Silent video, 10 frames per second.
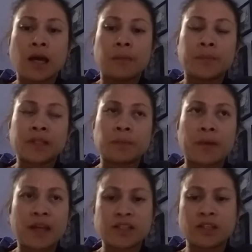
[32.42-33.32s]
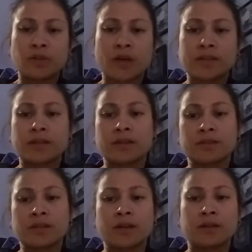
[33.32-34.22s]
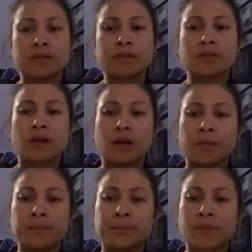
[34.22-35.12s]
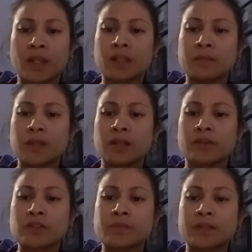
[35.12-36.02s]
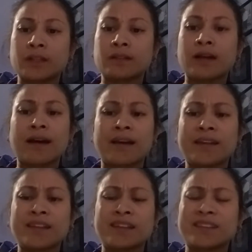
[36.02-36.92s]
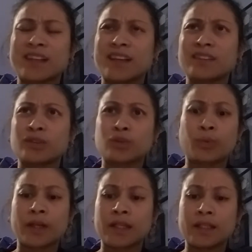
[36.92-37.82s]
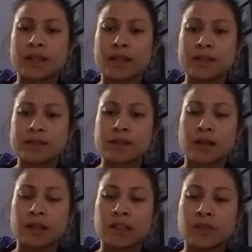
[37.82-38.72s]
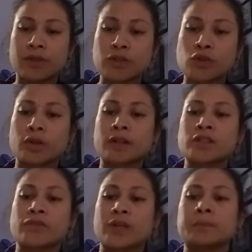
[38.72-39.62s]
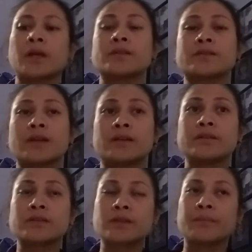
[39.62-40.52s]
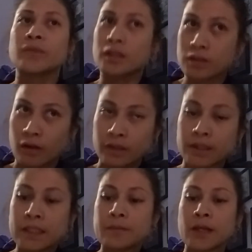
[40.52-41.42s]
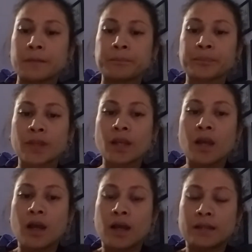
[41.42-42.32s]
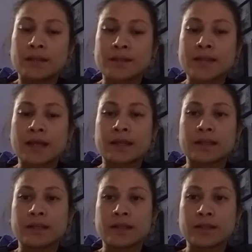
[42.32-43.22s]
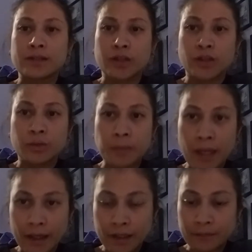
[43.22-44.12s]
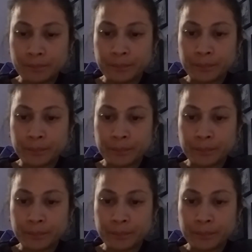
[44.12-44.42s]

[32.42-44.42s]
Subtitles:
but the patient who has sickle cells anemia usually die in 10 to 20 days, leaving a shortage of red blood cells. It's called anemia. The second is acute pain.